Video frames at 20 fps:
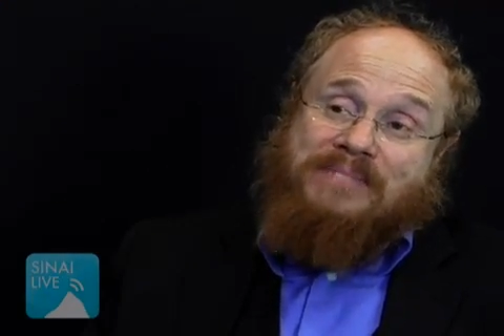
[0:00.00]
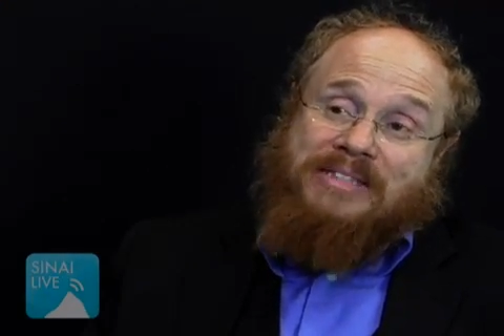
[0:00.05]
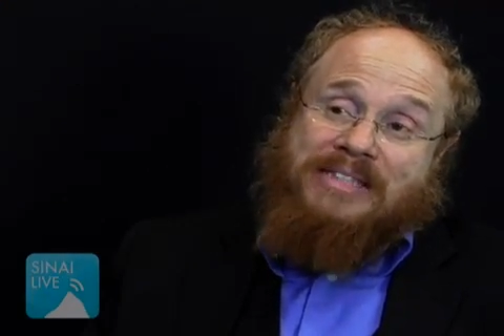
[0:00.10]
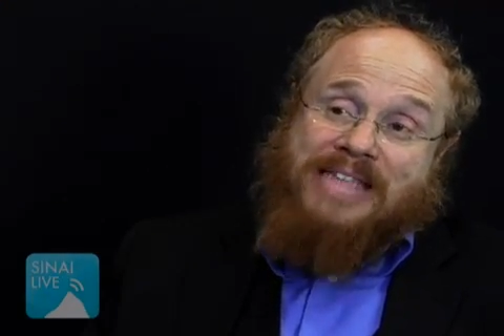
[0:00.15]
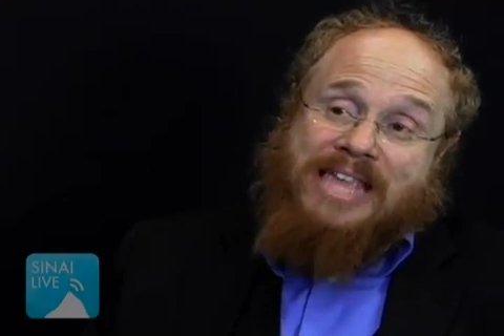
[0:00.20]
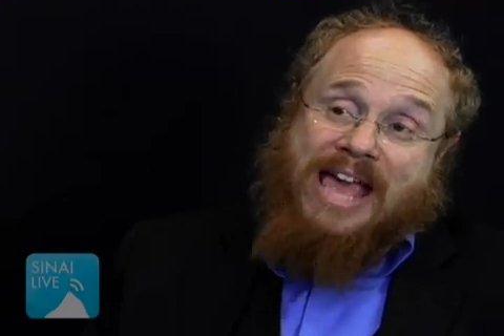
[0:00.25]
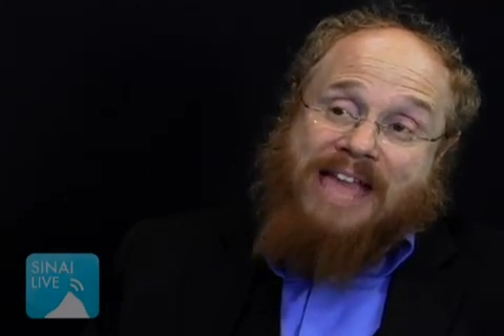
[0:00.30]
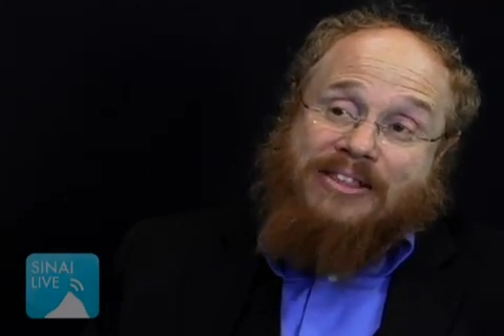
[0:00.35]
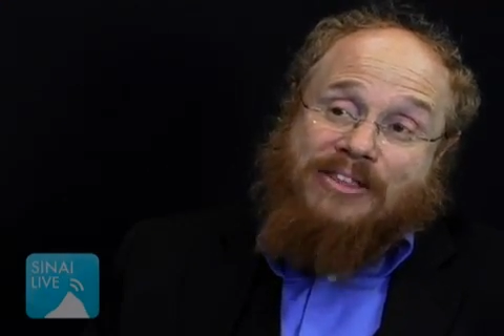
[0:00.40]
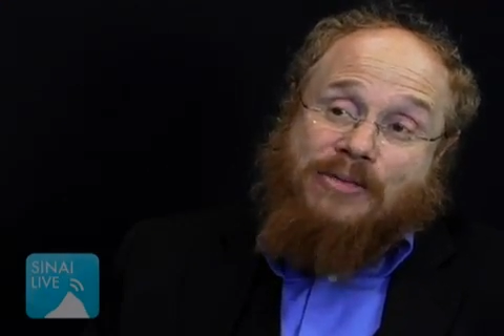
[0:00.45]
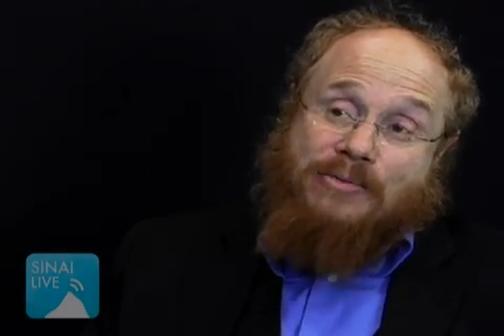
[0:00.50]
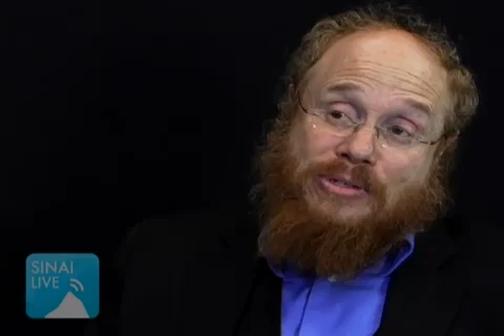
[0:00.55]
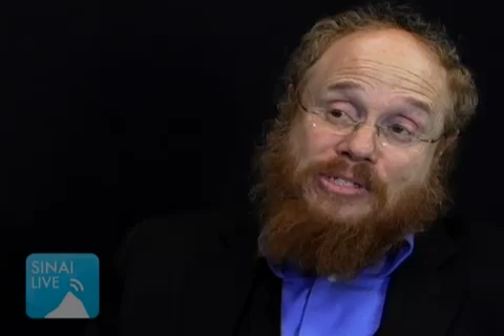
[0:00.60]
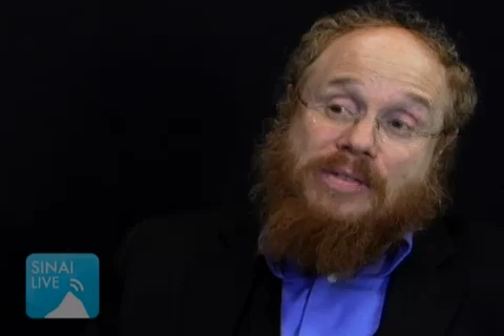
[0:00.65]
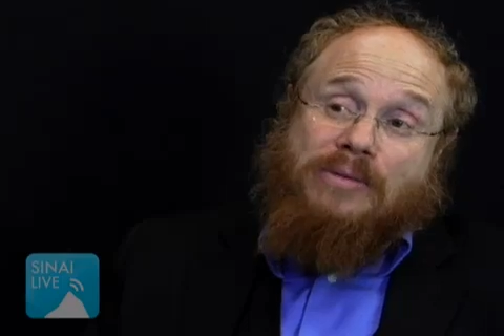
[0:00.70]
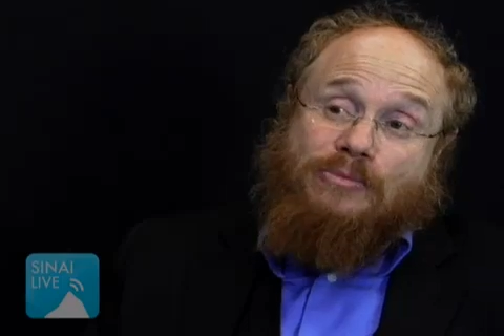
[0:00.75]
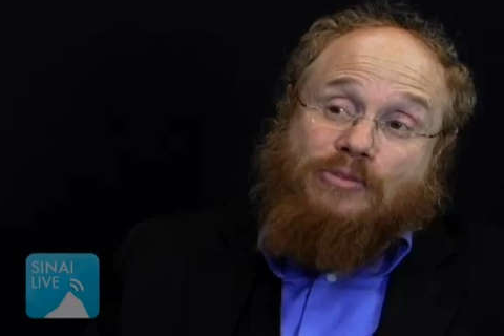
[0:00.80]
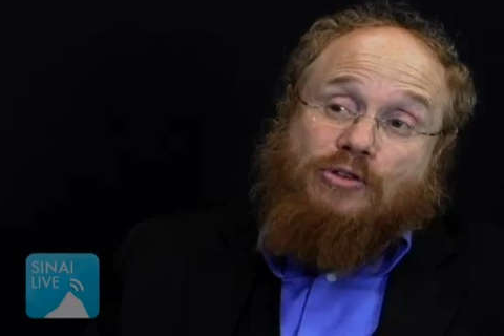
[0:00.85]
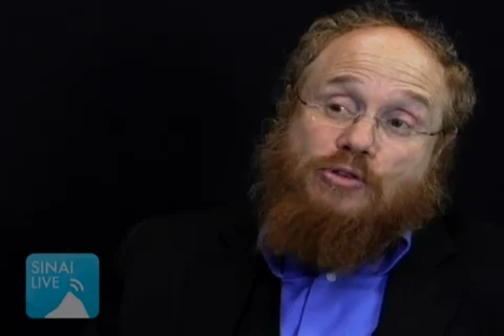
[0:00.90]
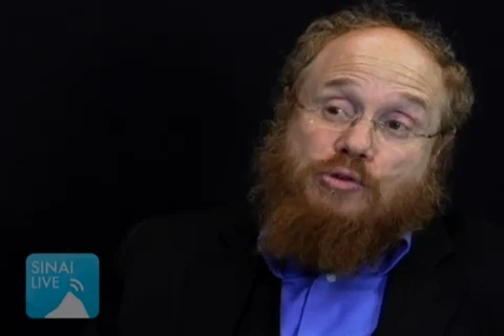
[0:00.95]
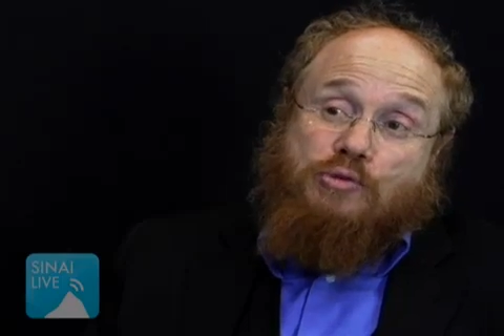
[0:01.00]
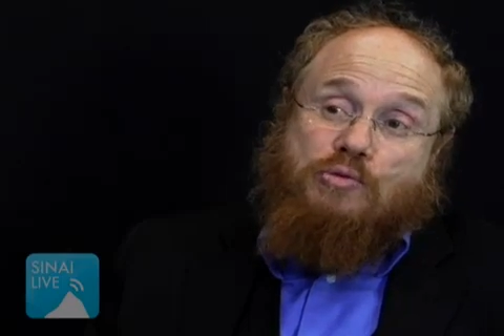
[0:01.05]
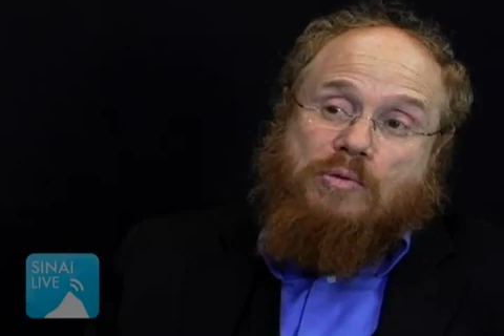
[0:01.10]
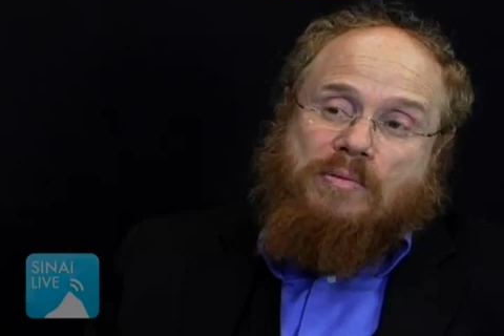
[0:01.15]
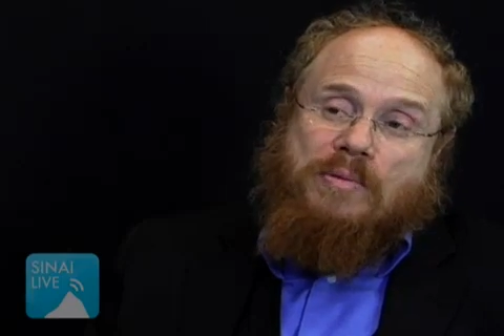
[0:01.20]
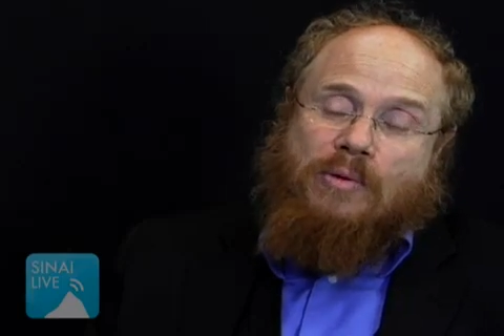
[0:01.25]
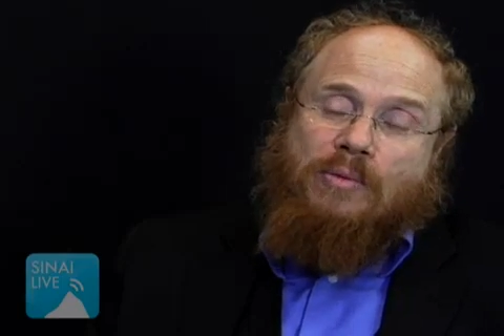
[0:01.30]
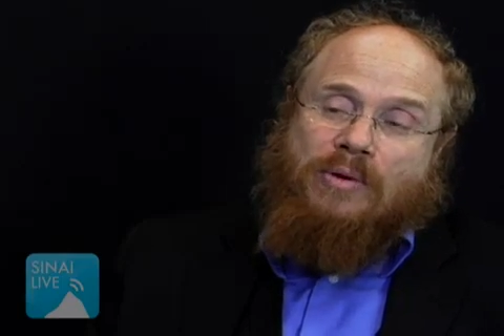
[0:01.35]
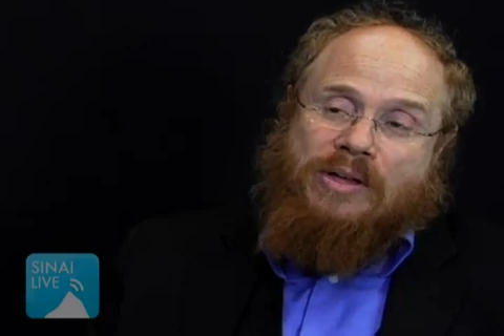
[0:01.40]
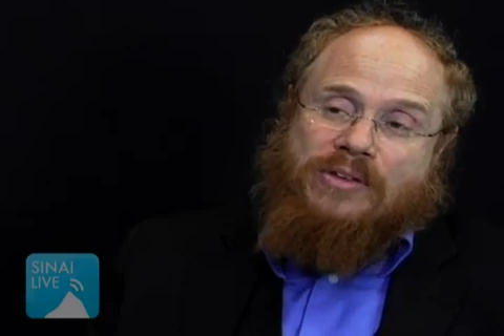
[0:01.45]
there was something true
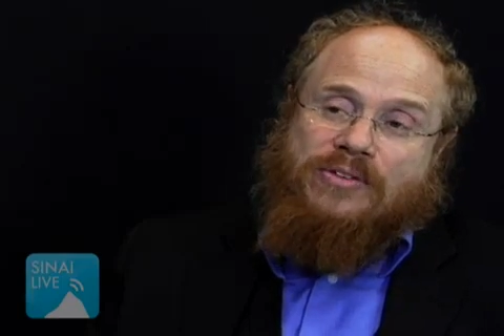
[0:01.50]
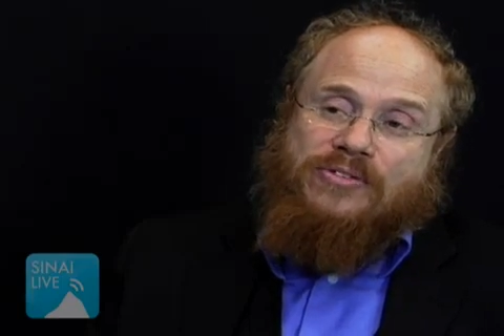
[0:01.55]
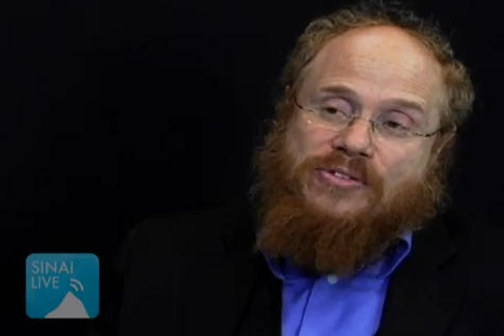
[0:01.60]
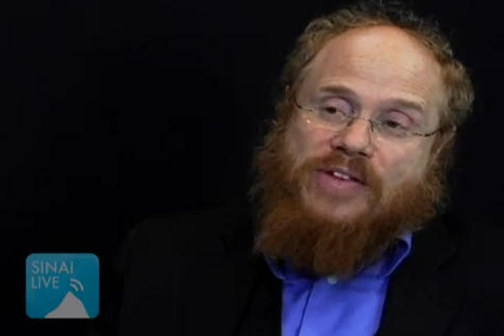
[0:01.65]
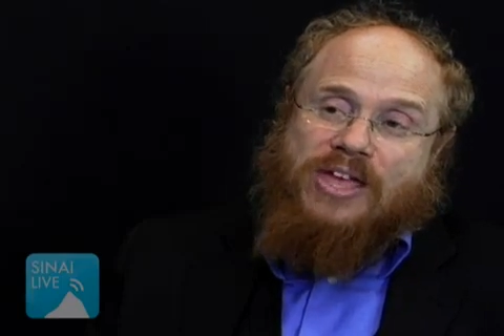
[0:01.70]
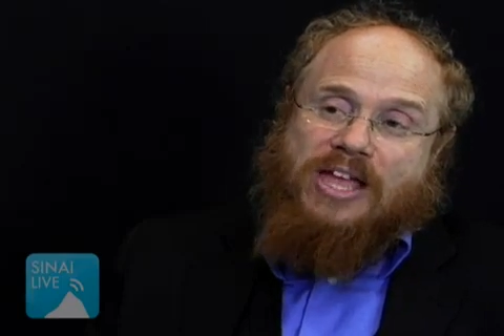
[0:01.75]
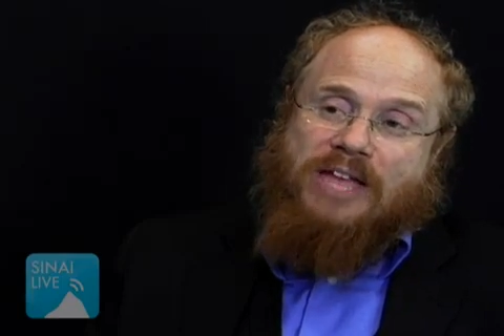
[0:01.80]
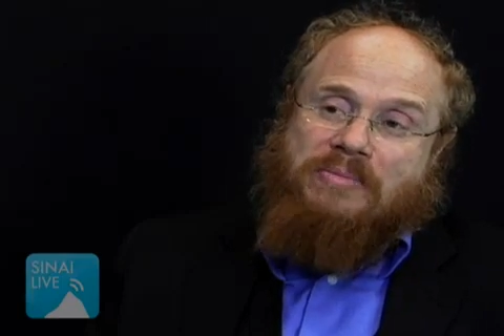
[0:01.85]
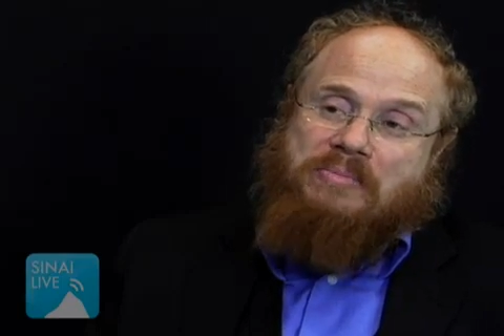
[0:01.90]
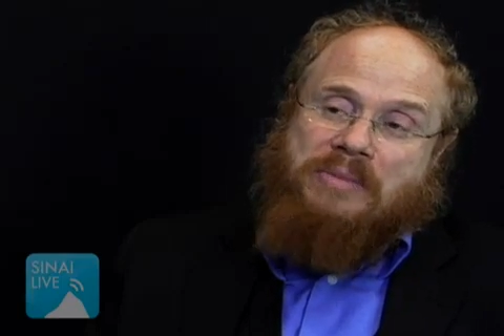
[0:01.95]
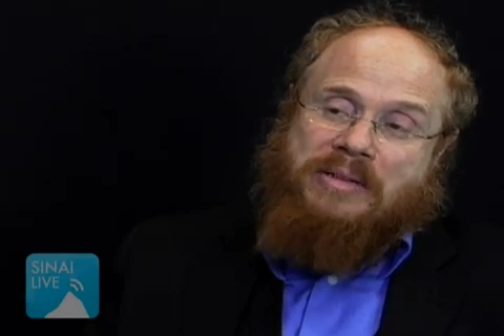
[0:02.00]
about what he said,